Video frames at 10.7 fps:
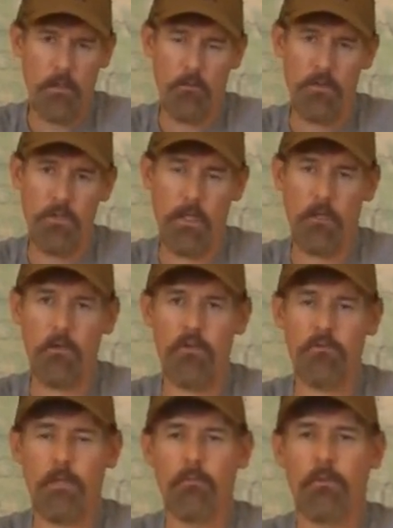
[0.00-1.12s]
which I
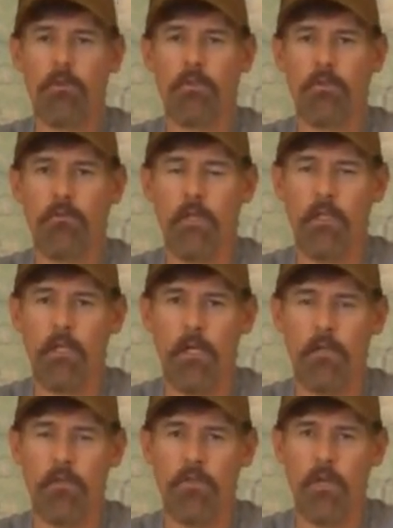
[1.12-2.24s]
encourage people to do if they
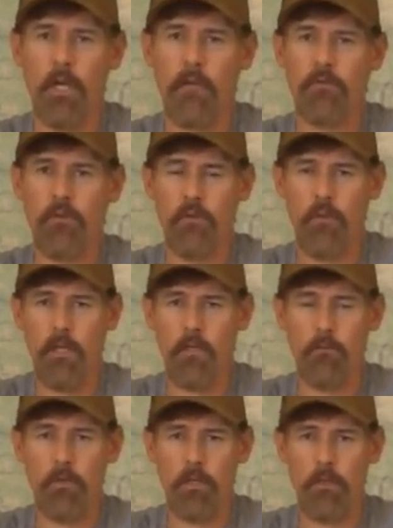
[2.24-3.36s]
can, to drive so that they
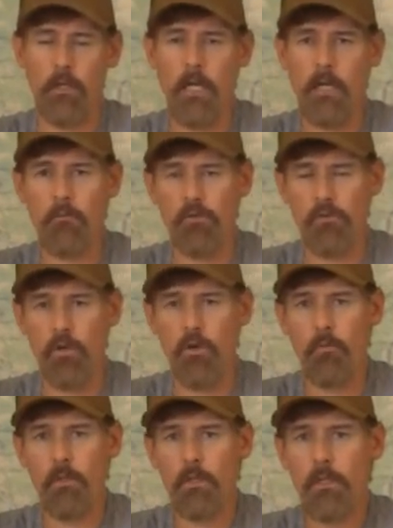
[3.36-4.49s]
can bring their animals home.